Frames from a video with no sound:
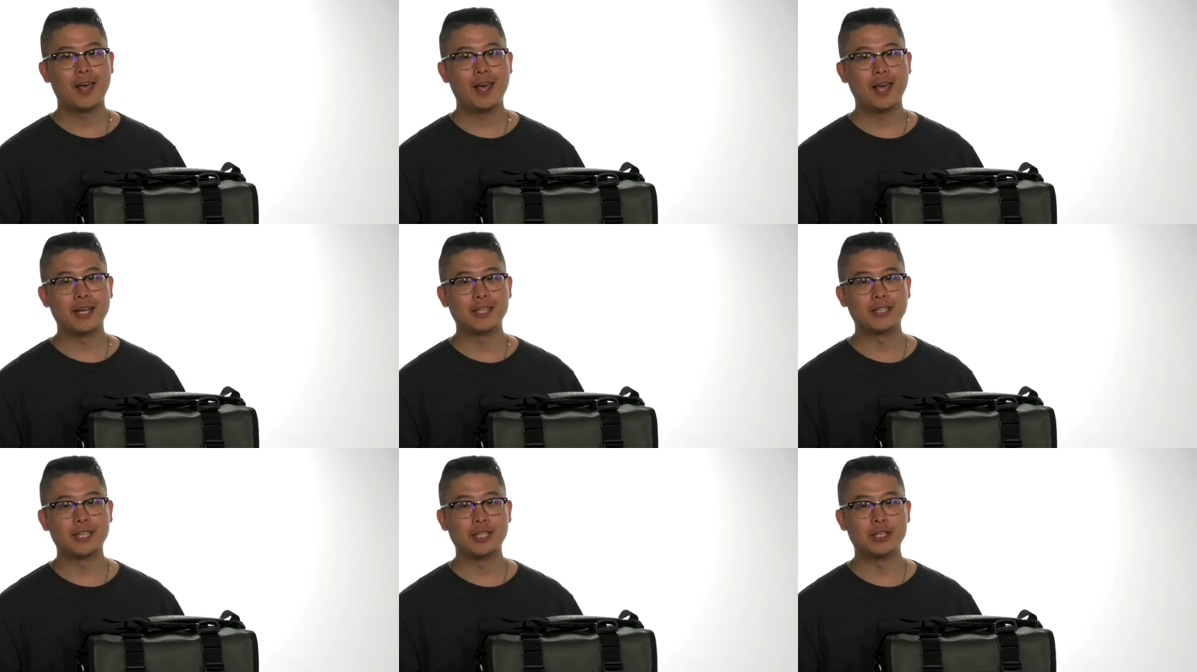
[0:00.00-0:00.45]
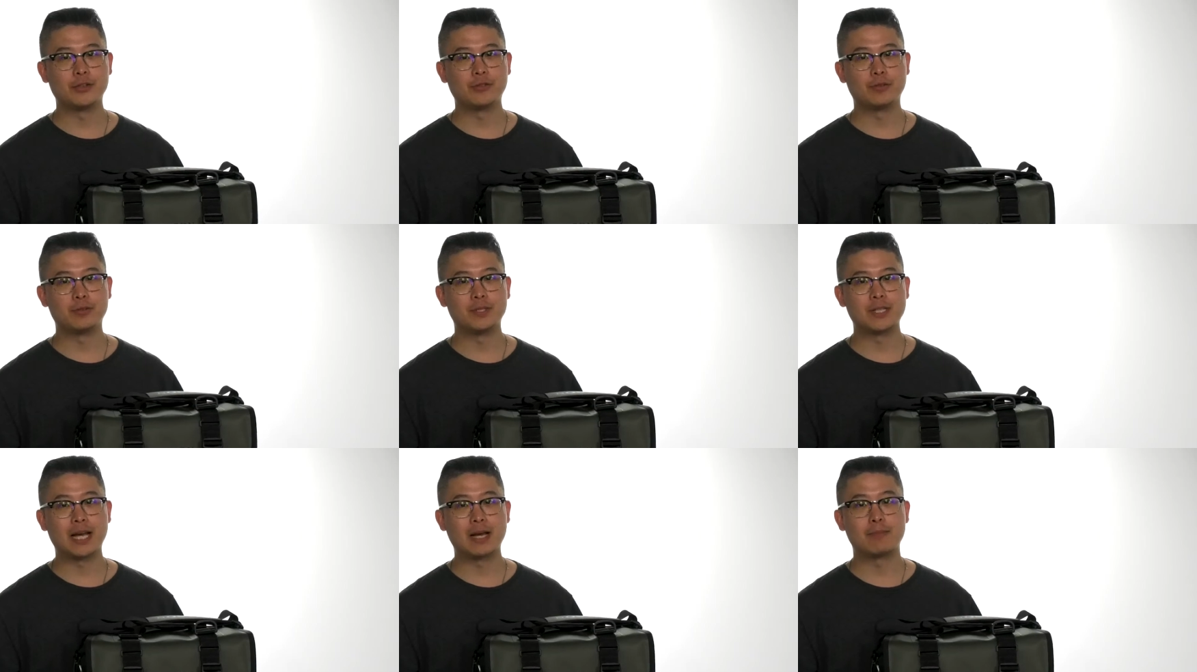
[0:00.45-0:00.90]
Hey, it's Andy from
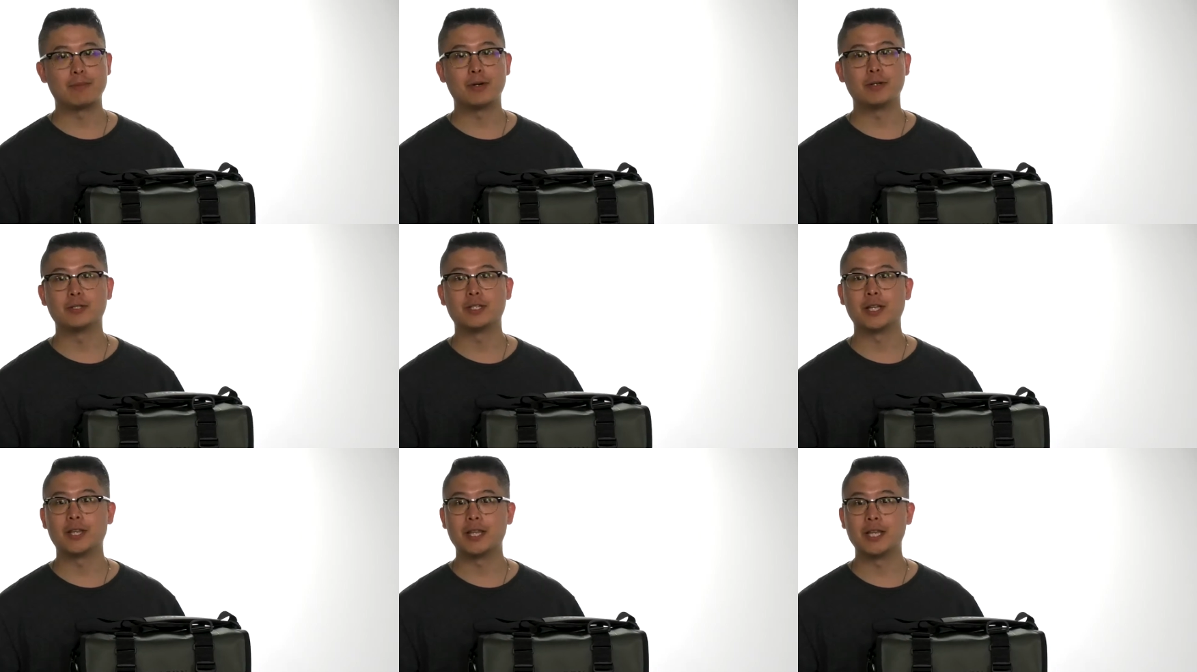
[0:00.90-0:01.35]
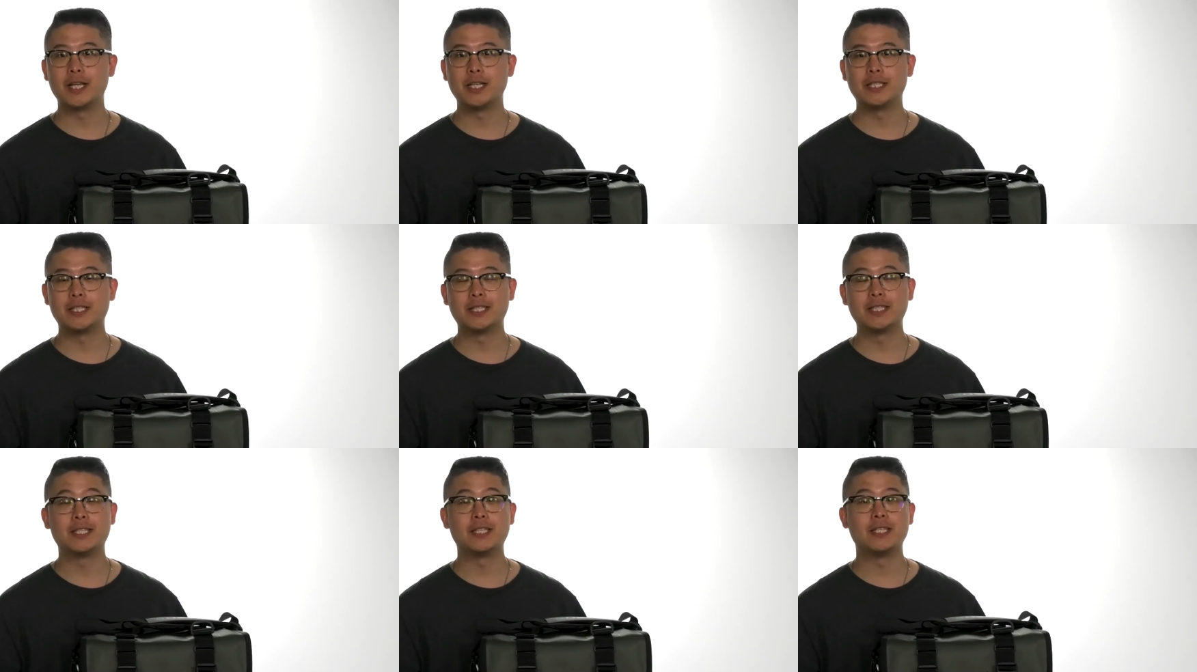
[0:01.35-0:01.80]
Zappos, and this
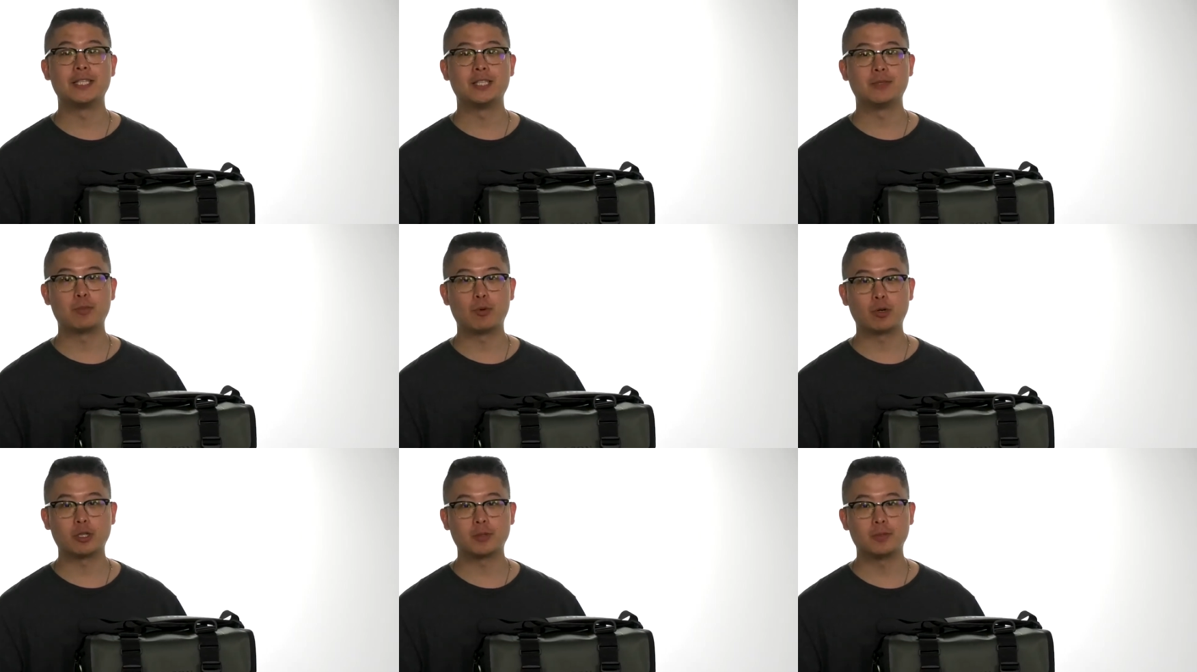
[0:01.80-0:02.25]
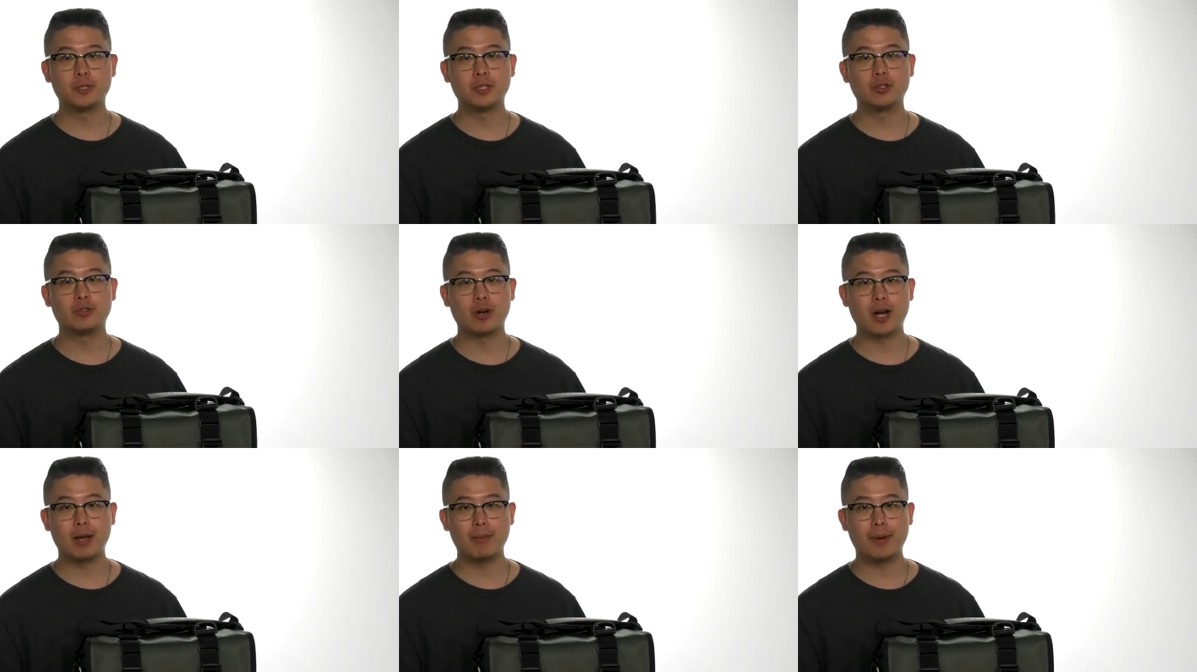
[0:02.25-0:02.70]
is the Sportsman
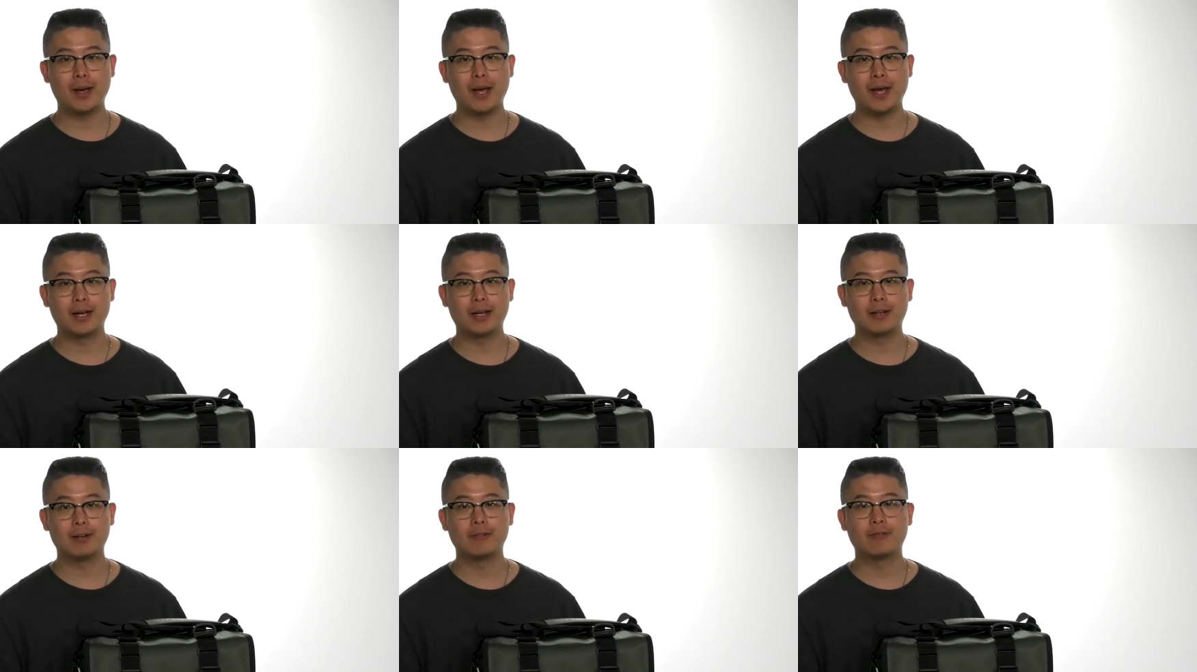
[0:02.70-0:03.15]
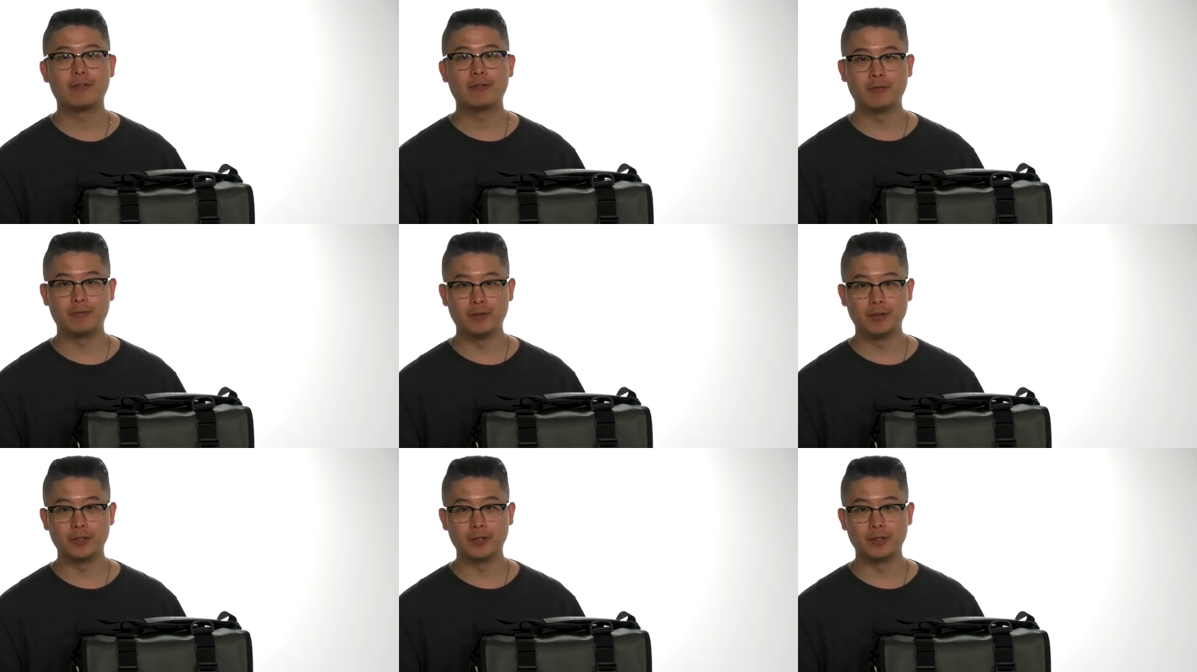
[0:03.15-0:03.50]
Dry Bag from